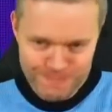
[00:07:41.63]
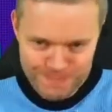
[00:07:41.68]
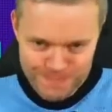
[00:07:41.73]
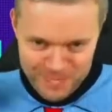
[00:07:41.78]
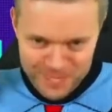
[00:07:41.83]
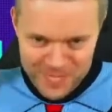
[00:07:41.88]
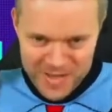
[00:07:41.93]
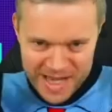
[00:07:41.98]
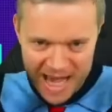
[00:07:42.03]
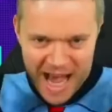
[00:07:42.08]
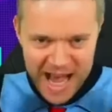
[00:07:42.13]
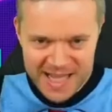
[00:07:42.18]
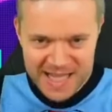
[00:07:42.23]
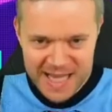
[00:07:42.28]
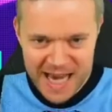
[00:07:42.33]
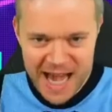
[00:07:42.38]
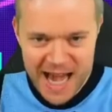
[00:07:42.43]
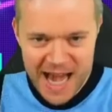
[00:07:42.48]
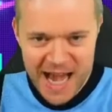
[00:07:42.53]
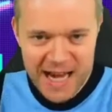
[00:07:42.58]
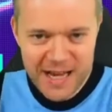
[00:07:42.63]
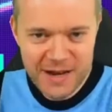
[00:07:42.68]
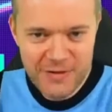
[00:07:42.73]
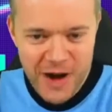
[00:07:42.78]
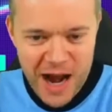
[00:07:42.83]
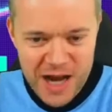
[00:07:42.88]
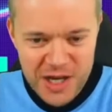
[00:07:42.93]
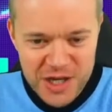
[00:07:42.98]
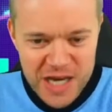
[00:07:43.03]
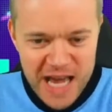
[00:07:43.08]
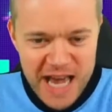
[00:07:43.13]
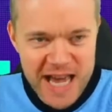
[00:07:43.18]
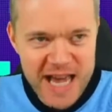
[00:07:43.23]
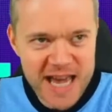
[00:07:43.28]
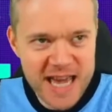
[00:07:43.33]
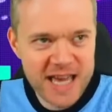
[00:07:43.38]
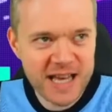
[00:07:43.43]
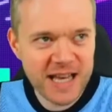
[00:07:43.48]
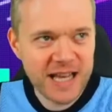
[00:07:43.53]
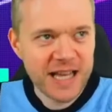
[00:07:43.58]
Get in,
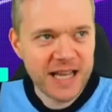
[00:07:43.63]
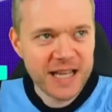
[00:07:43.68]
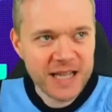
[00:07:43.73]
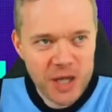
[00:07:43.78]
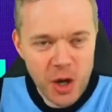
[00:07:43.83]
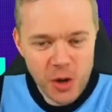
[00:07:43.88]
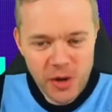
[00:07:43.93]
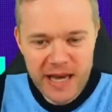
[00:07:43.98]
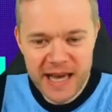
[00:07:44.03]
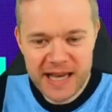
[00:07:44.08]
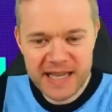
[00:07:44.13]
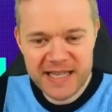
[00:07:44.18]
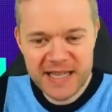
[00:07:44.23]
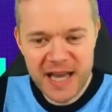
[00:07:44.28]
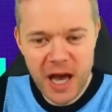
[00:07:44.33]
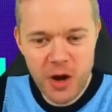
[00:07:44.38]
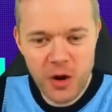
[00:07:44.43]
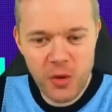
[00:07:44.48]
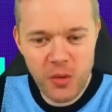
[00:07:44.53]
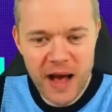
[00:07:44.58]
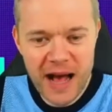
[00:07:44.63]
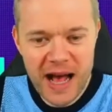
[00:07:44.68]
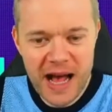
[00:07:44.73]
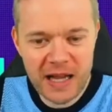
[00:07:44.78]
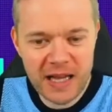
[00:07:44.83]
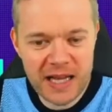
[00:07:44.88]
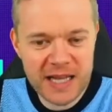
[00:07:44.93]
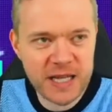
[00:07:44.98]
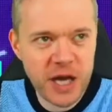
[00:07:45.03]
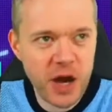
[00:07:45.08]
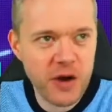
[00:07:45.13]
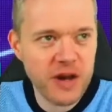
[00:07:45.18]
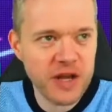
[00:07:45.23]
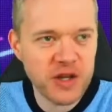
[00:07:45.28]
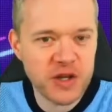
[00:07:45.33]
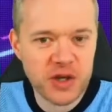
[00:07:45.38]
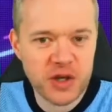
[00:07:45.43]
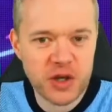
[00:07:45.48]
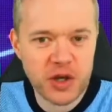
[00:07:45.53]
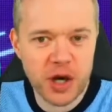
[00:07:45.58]
Rashi. Took it so well. He's only
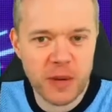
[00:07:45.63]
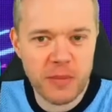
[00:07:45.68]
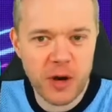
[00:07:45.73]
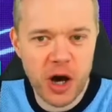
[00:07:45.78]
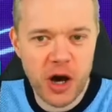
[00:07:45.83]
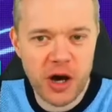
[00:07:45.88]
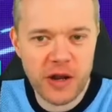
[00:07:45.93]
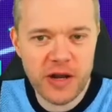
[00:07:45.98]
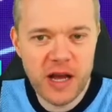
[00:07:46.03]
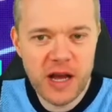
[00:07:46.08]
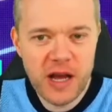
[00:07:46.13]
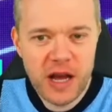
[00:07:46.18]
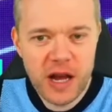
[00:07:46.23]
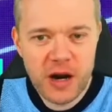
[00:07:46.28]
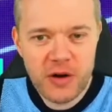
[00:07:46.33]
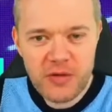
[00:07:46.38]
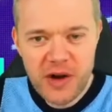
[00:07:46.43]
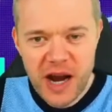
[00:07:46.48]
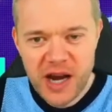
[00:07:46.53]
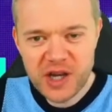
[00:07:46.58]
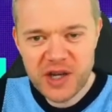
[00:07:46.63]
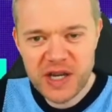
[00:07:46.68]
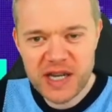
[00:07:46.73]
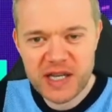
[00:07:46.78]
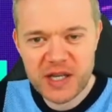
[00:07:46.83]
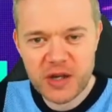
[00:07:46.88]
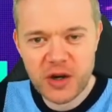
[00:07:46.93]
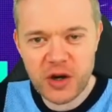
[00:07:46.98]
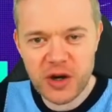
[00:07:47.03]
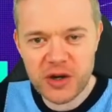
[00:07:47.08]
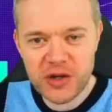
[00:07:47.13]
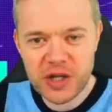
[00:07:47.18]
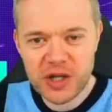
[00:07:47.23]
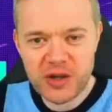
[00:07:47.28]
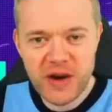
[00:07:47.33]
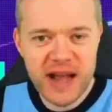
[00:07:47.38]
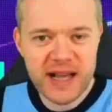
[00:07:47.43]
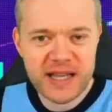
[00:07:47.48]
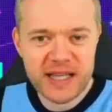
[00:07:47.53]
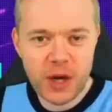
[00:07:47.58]
just come on. Rashi scores
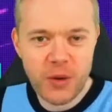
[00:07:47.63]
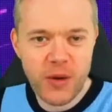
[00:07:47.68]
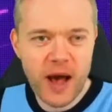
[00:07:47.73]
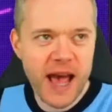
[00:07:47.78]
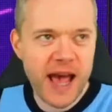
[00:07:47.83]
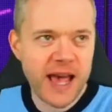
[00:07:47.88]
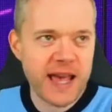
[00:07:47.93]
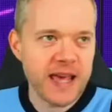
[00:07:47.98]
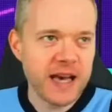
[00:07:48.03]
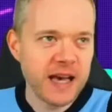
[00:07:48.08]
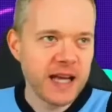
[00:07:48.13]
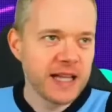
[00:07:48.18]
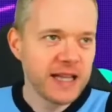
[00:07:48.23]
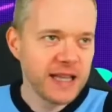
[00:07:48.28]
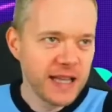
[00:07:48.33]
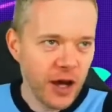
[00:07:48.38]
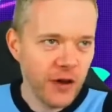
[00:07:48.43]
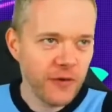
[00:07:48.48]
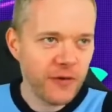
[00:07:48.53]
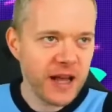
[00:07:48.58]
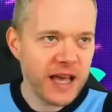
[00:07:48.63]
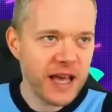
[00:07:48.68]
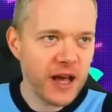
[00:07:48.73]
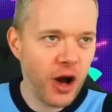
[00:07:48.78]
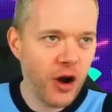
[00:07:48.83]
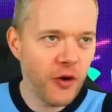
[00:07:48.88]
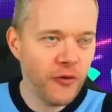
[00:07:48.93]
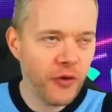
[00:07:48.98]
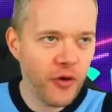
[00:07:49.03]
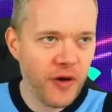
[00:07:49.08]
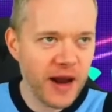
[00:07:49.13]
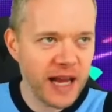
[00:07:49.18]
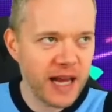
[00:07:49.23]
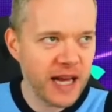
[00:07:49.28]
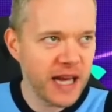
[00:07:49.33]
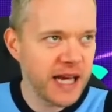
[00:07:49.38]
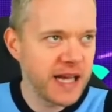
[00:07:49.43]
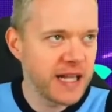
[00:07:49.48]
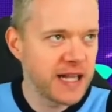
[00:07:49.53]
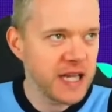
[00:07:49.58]
straight away. Lovely goal for
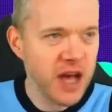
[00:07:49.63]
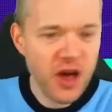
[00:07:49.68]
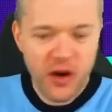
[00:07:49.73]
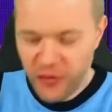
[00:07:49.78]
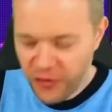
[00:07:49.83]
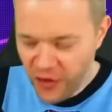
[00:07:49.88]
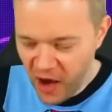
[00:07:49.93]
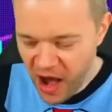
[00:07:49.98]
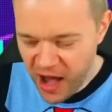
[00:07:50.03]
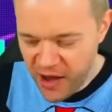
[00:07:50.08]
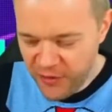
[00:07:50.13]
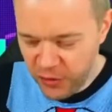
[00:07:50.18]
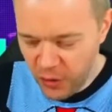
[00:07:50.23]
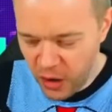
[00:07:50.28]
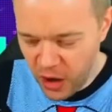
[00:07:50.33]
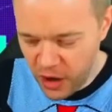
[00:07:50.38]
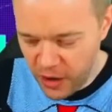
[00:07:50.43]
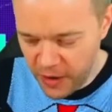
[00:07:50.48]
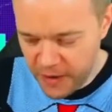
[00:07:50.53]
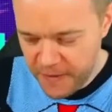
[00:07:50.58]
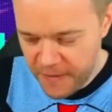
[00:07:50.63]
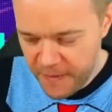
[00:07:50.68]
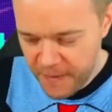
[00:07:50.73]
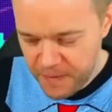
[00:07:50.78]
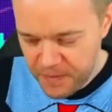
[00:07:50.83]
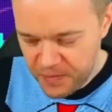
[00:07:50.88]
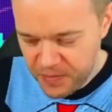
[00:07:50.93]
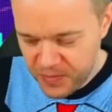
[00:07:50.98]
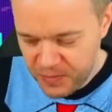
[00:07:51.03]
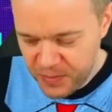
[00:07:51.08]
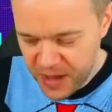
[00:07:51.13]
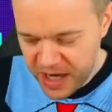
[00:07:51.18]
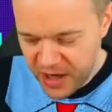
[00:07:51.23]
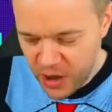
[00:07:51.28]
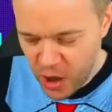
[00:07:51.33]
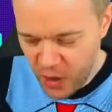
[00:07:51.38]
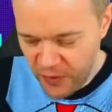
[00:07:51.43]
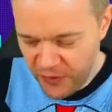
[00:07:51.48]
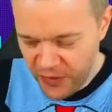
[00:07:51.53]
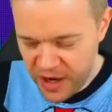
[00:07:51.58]
England. 5-1. Bit of
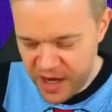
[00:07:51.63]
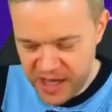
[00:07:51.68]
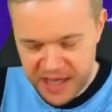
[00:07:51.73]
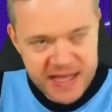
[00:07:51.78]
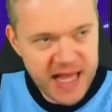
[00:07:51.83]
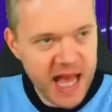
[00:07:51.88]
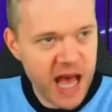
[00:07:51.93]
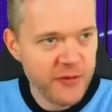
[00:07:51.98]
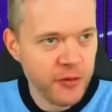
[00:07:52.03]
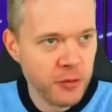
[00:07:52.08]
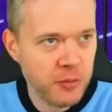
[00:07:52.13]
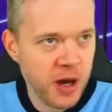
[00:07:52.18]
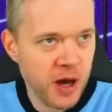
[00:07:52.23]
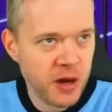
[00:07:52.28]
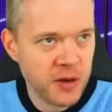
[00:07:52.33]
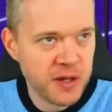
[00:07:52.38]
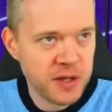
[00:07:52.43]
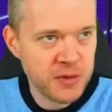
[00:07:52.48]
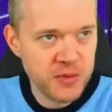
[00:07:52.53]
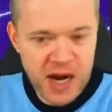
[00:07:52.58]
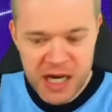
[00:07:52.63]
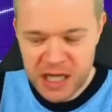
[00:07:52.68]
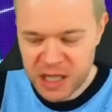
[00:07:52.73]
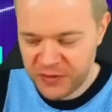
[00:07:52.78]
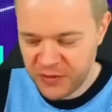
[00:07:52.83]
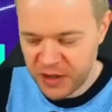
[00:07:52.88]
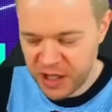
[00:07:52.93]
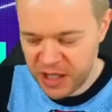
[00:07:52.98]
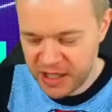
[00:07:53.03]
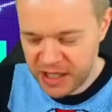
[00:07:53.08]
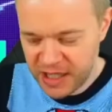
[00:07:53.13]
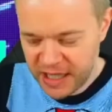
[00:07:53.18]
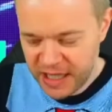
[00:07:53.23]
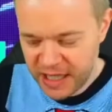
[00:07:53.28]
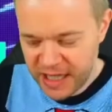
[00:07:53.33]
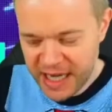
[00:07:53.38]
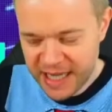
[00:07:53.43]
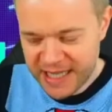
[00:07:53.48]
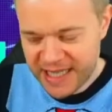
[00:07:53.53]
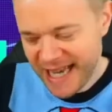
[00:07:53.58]
confidence there for Marcus Rashford.
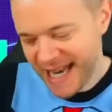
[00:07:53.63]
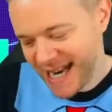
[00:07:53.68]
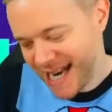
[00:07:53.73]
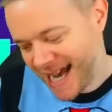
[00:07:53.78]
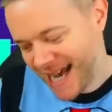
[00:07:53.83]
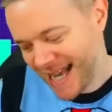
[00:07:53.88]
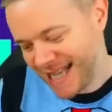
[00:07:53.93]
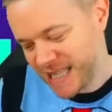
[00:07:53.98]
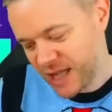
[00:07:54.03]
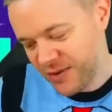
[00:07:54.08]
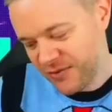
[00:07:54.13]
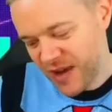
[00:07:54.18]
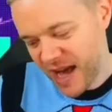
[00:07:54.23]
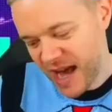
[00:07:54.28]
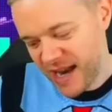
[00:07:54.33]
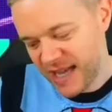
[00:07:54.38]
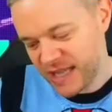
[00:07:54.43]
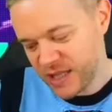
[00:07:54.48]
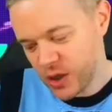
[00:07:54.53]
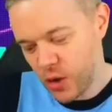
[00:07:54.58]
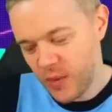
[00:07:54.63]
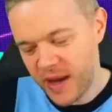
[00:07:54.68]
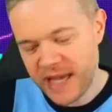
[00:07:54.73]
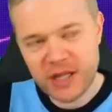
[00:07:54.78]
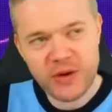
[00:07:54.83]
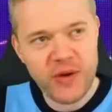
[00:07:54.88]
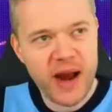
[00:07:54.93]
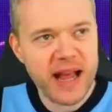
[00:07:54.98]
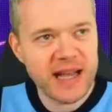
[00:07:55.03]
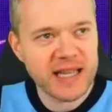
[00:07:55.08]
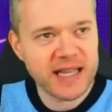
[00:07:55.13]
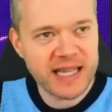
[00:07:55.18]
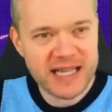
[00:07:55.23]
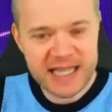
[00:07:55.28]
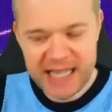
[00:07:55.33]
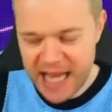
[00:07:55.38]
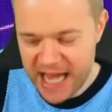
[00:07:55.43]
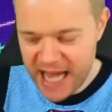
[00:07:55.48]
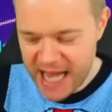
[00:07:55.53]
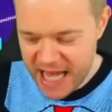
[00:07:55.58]
As a United fan, it's always great to
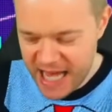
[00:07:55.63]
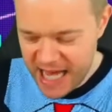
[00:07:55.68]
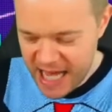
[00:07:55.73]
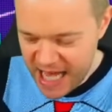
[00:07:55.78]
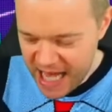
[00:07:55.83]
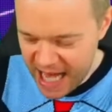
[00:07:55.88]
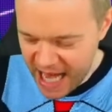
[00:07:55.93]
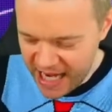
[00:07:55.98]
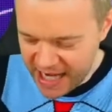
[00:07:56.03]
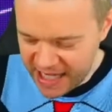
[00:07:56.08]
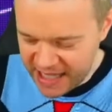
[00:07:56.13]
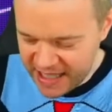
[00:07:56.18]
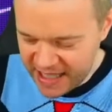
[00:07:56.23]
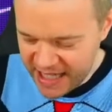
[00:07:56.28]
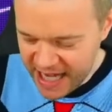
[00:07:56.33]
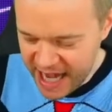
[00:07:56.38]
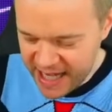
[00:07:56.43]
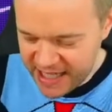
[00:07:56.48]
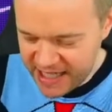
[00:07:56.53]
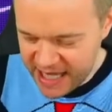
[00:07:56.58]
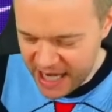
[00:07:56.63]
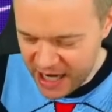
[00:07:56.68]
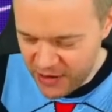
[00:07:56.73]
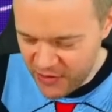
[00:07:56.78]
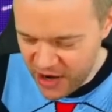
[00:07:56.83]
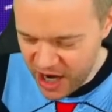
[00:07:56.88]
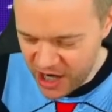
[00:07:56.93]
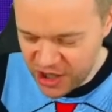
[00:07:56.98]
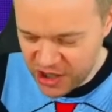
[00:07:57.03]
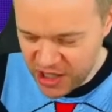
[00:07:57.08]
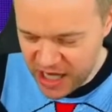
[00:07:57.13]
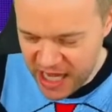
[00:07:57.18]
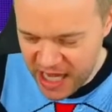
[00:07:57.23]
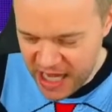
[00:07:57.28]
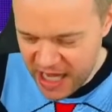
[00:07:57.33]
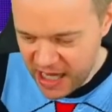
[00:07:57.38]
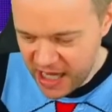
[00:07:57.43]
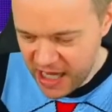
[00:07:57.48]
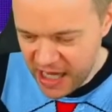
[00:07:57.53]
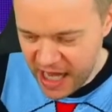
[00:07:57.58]
see. And it's get in,
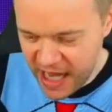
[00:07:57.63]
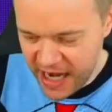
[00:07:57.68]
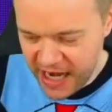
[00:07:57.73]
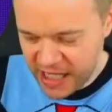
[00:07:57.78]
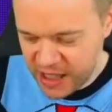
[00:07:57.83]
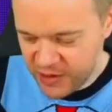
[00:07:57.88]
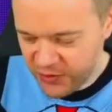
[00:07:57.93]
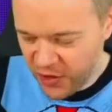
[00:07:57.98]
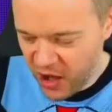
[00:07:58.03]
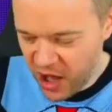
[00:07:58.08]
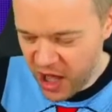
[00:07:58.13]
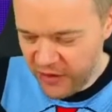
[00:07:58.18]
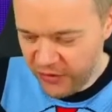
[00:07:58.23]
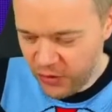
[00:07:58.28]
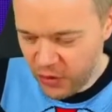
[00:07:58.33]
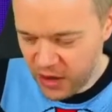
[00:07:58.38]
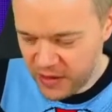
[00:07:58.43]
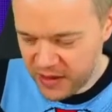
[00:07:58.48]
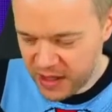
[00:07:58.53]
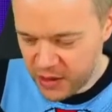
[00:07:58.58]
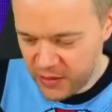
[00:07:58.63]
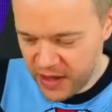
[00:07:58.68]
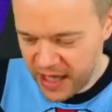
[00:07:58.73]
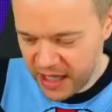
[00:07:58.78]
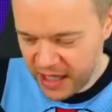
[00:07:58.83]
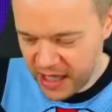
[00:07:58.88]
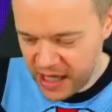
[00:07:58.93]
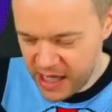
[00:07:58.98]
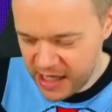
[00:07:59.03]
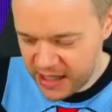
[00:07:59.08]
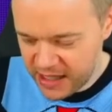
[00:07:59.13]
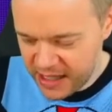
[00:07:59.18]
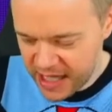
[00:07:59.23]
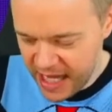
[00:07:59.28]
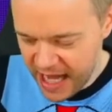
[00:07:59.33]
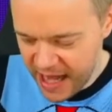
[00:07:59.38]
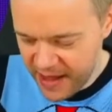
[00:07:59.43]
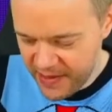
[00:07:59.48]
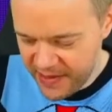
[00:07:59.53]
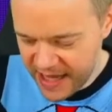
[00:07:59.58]
Rashi. And it's 5-1 to England.
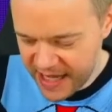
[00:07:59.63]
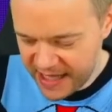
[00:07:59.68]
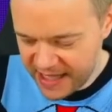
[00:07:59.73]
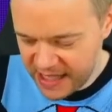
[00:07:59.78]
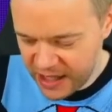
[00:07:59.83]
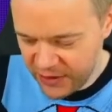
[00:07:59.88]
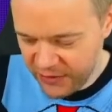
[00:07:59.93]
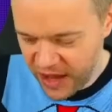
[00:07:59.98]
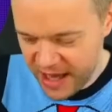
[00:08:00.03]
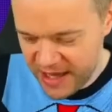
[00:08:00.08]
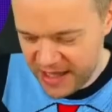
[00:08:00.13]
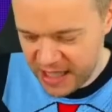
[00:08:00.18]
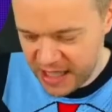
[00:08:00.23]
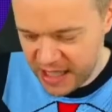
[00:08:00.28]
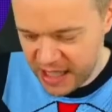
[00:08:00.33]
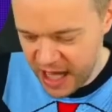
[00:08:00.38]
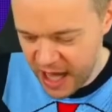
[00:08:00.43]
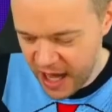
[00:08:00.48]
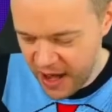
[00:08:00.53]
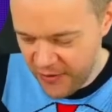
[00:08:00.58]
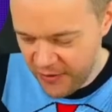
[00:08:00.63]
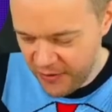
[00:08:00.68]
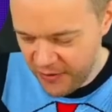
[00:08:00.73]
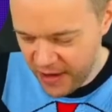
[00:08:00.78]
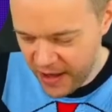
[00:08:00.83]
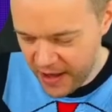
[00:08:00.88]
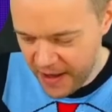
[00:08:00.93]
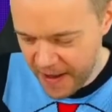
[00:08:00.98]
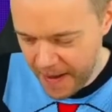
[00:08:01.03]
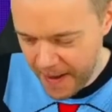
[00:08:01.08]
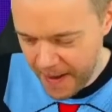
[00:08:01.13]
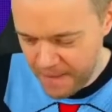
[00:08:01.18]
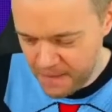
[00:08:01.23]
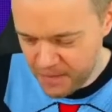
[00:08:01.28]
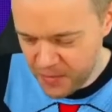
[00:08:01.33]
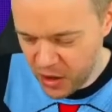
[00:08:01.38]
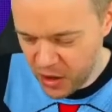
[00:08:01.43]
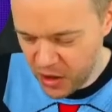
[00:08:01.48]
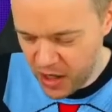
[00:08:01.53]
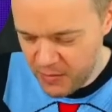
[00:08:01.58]
And this defence of...
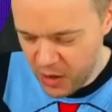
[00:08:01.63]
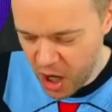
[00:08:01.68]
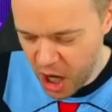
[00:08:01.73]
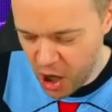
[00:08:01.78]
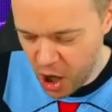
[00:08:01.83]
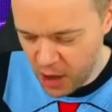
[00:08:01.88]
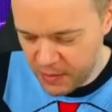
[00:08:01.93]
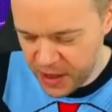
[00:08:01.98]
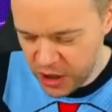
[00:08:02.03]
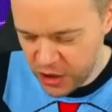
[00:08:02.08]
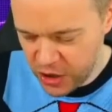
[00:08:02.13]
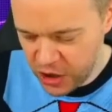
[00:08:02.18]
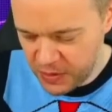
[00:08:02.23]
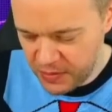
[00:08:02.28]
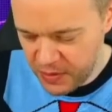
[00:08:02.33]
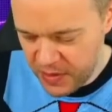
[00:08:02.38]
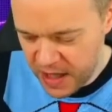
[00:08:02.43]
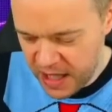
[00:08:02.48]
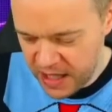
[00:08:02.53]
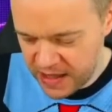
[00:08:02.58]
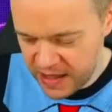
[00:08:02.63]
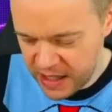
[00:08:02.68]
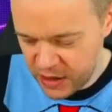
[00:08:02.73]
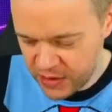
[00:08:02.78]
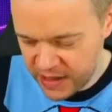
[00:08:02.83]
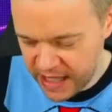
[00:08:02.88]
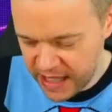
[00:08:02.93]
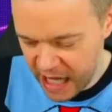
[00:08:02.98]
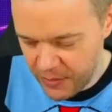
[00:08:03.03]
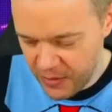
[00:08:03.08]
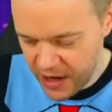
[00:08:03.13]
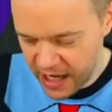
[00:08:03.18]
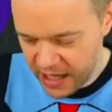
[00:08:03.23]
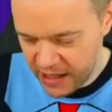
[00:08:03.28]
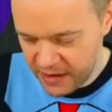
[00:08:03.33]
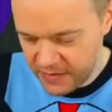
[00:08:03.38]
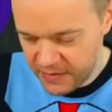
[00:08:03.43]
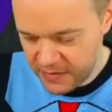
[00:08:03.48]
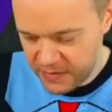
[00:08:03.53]
look, it might not be good, but we can still celebrate.